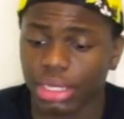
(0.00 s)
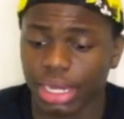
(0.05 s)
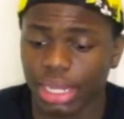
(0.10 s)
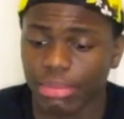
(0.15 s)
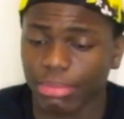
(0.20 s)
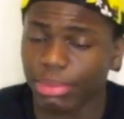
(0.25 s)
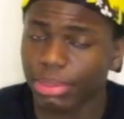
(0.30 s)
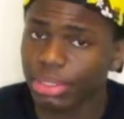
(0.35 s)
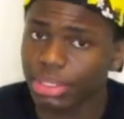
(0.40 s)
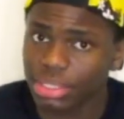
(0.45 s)

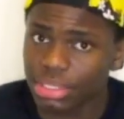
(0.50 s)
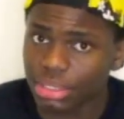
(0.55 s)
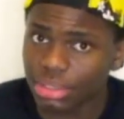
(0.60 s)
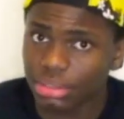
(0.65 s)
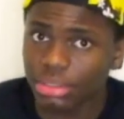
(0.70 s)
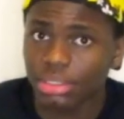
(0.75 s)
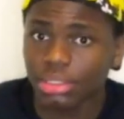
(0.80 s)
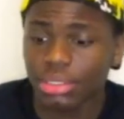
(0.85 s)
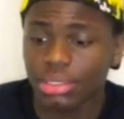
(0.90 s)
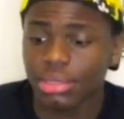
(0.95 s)
name it,
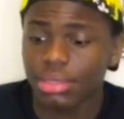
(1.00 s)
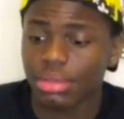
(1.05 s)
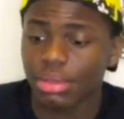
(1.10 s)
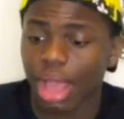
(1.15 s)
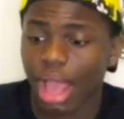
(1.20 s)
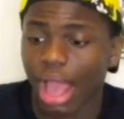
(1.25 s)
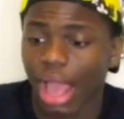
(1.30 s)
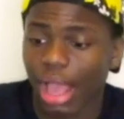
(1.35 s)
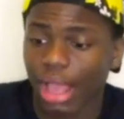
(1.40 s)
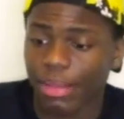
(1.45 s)

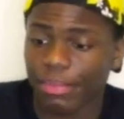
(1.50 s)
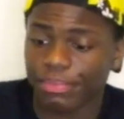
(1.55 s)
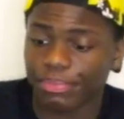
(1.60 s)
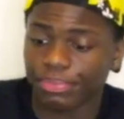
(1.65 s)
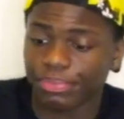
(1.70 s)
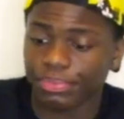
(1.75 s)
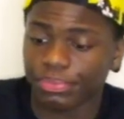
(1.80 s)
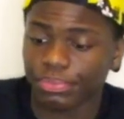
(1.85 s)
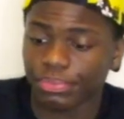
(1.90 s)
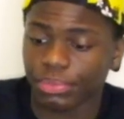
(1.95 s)

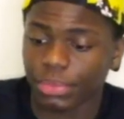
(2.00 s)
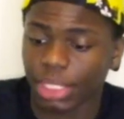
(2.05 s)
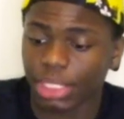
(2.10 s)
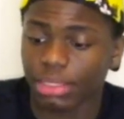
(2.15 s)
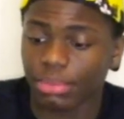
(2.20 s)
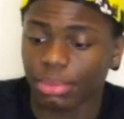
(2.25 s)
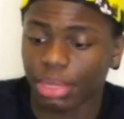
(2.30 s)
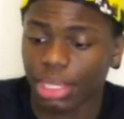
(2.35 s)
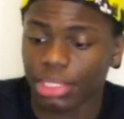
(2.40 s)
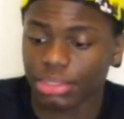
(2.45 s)
in
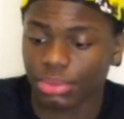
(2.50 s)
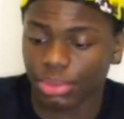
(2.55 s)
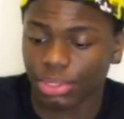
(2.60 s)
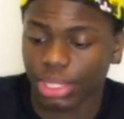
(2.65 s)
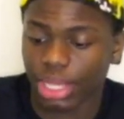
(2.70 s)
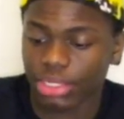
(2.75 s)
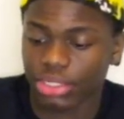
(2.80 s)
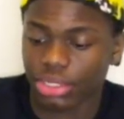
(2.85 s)
the plaza where that